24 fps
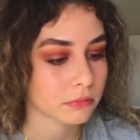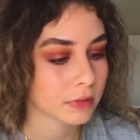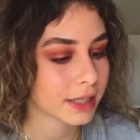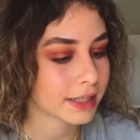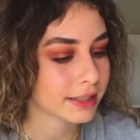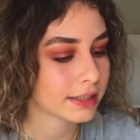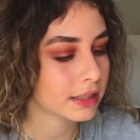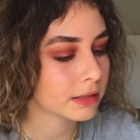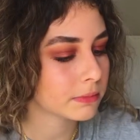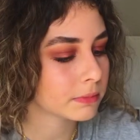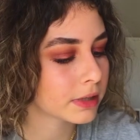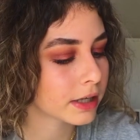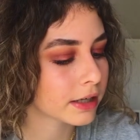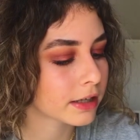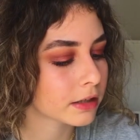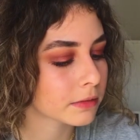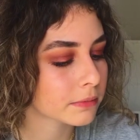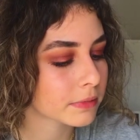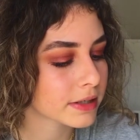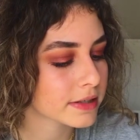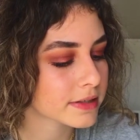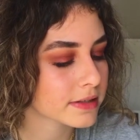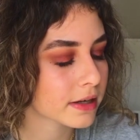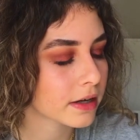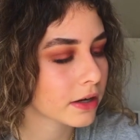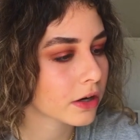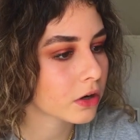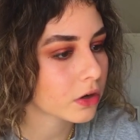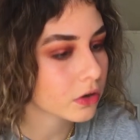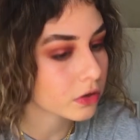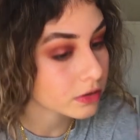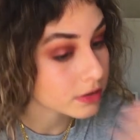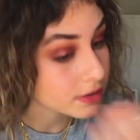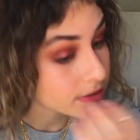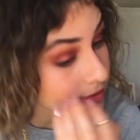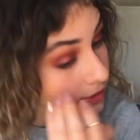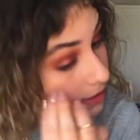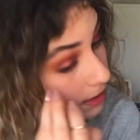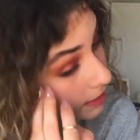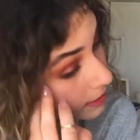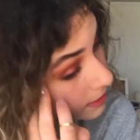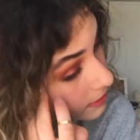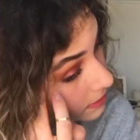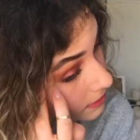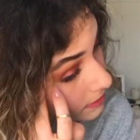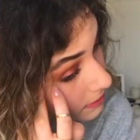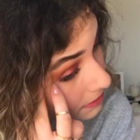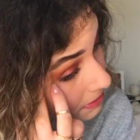I keep getting mascara on the
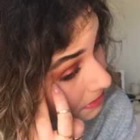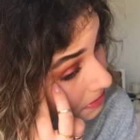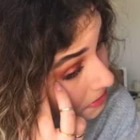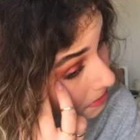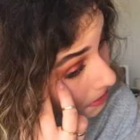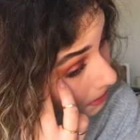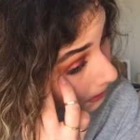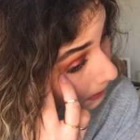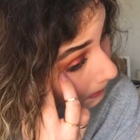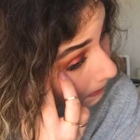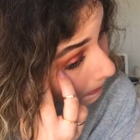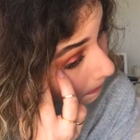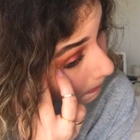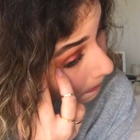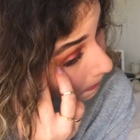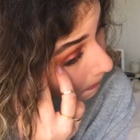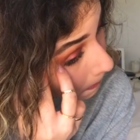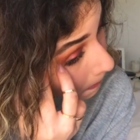sides, it's insane.